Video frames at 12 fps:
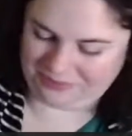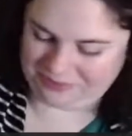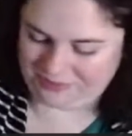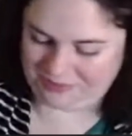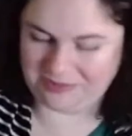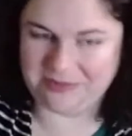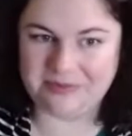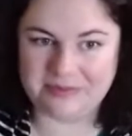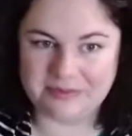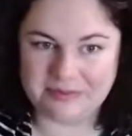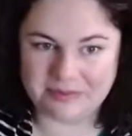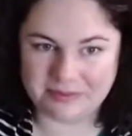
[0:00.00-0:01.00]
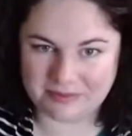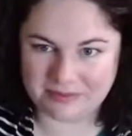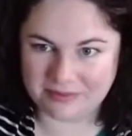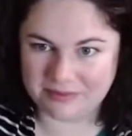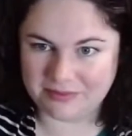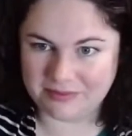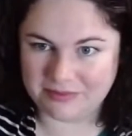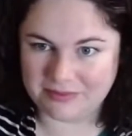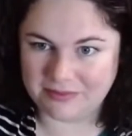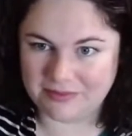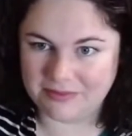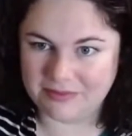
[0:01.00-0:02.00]

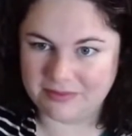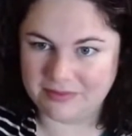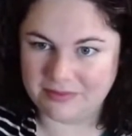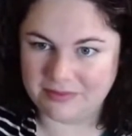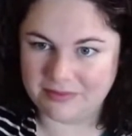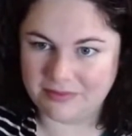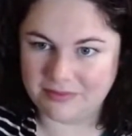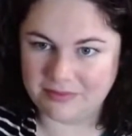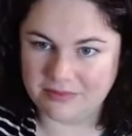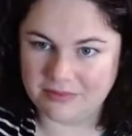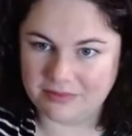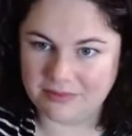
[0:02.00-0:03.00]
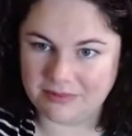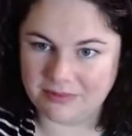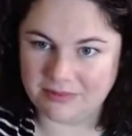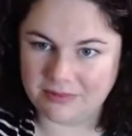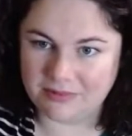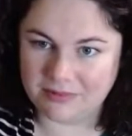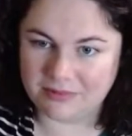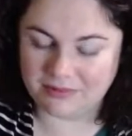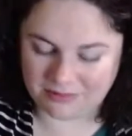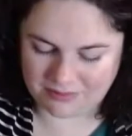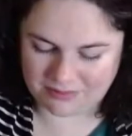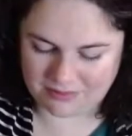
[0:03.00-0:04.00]

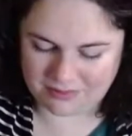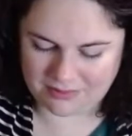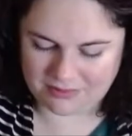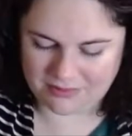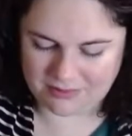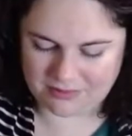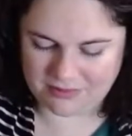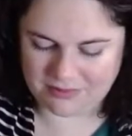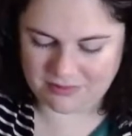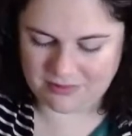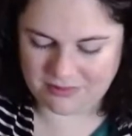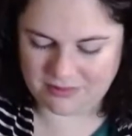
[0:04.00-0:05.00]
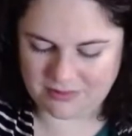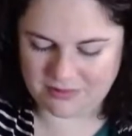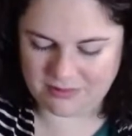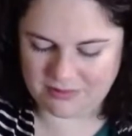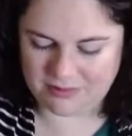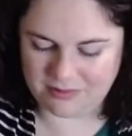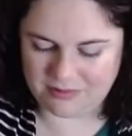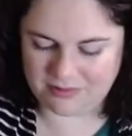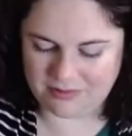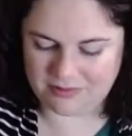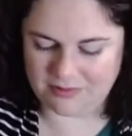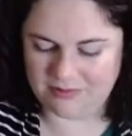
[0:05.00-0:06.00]

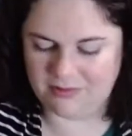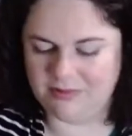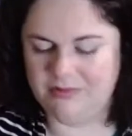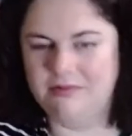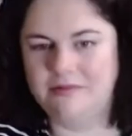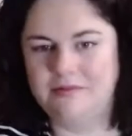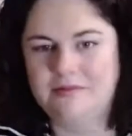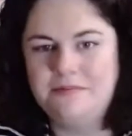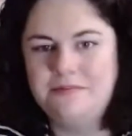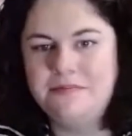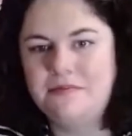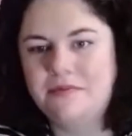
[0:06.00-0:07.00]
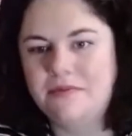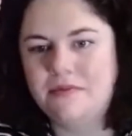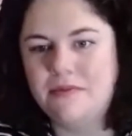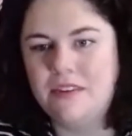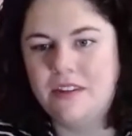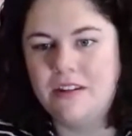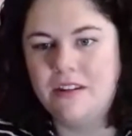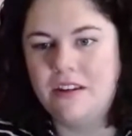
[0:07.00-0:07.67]
Nobody speaks.